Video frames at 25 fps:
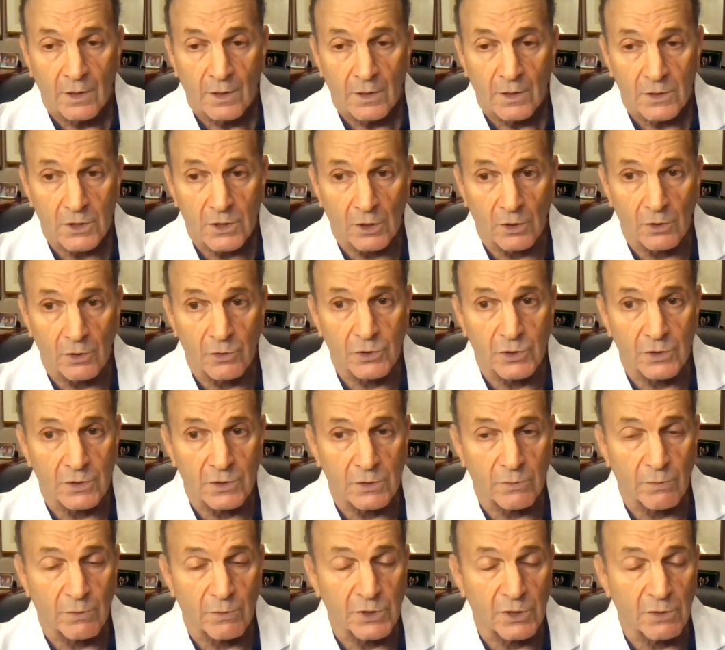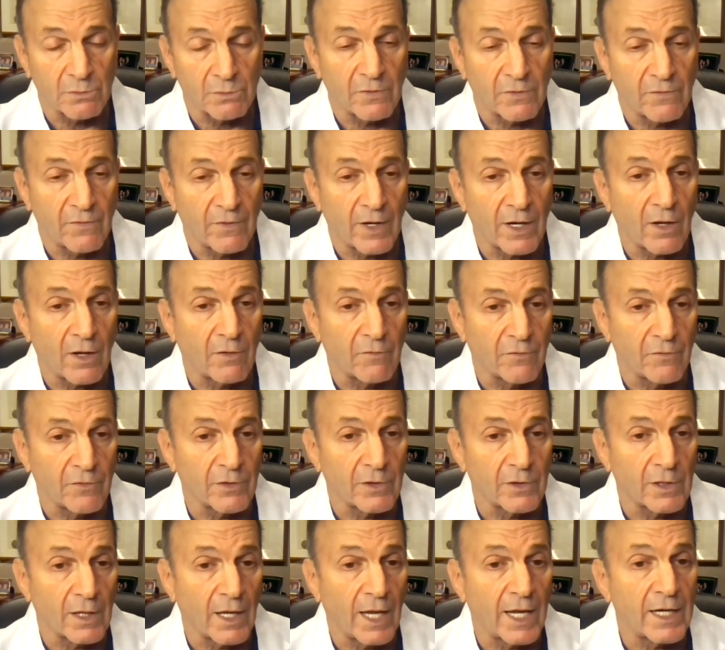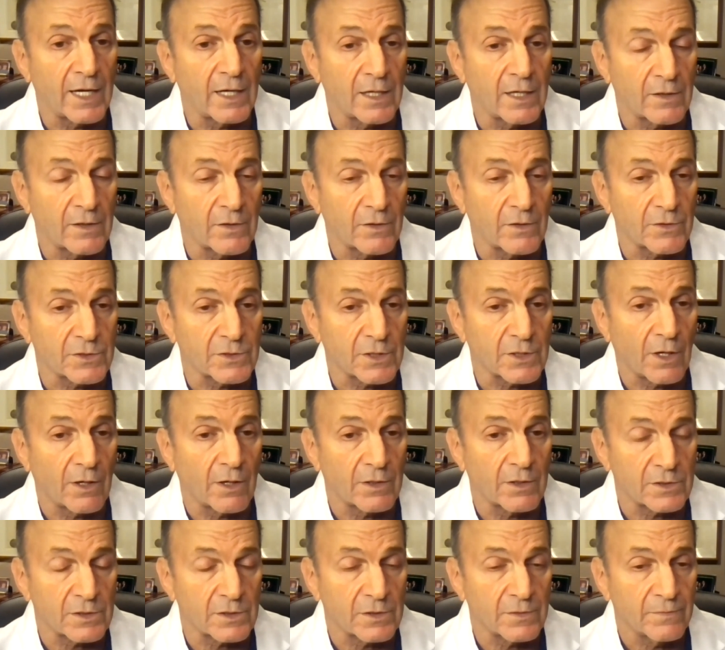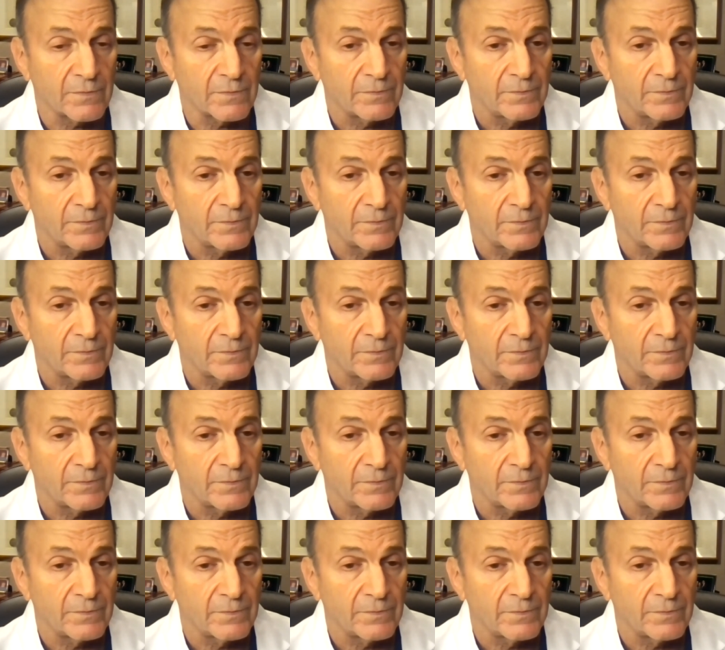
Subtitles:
solutions, which can be very helpful in lightening those scars.